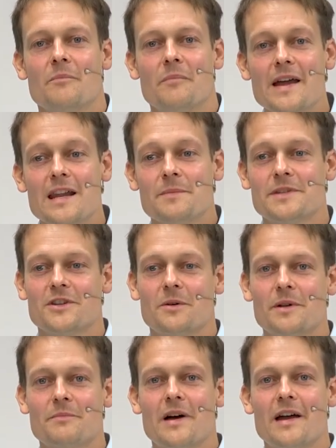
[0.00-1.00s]
My name is
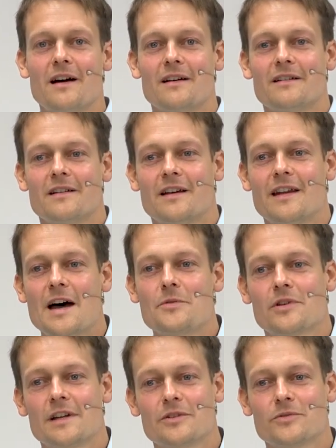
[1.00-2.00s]
Norbert Meyer, and I
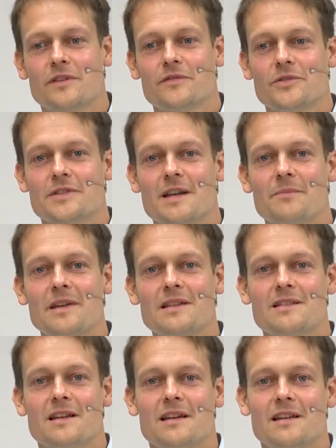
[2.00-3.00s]
would like to give you some
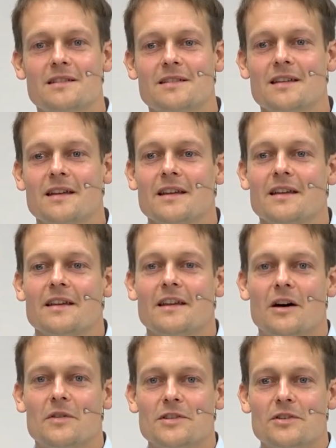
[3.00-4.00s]
insights
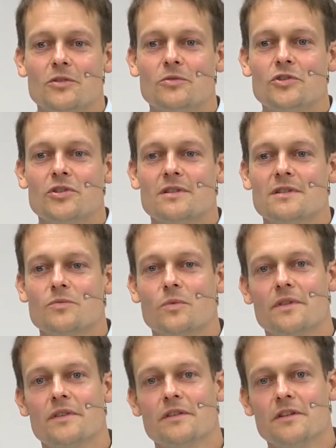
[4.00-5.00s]
in our solutions
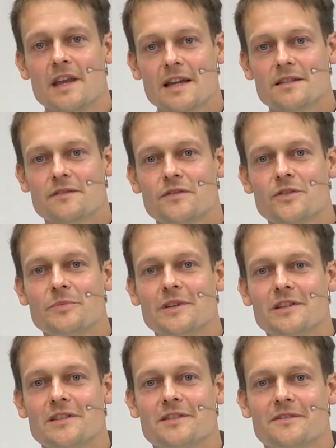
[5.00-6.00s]
within the next few
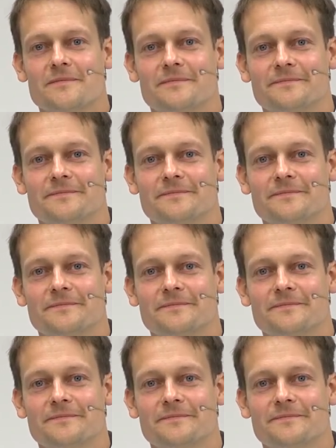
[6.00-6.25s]
minutes.